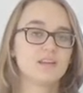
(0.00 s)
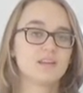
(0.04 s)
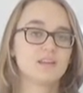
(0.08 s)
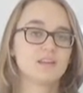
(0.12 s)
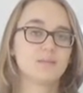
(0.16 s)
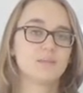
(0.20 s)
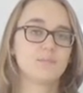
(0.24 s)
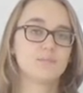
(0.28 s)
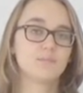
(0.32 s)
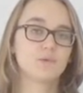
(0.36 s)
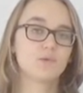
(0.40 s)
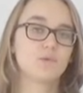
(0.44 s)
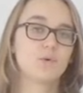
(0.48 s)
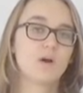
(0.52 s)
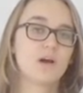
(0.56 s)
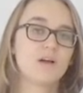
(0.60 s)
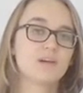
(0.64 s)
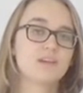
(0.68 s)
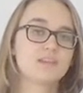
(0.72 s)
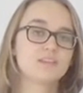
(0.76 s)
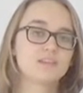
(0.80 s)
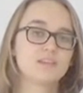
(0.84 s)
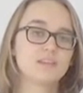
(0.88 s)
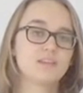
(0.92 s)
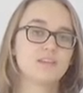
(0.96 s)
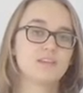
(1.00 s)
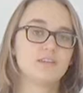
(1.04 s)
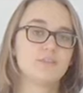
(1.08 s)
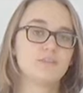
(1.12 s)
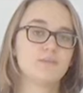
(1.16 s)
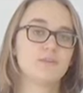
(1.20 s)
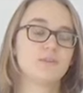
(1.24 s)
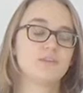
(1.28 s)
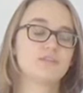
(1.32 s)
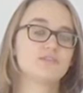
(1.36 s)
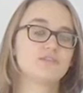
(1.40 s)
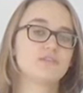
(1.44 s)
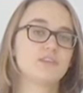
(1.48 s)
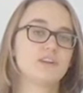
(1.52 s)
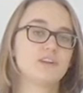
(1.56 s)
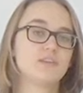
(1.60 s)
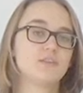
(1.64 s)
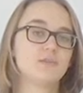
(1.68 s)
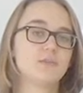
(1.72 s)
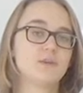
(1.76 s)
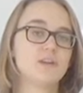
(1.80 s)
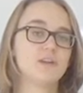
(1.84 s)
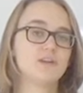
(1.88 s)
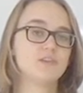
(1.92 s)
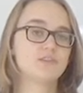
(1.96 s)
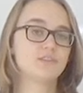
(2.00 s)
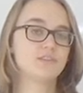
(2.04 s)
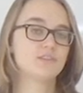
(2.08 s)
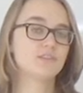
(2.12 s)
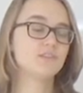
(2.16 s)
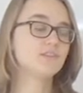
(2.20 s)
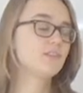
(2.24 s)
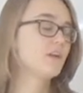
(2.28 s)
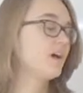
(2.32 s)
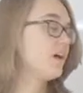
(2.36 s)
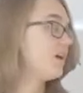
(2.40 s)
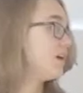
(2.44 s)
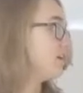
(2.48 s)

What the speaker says: The quarks in the first generation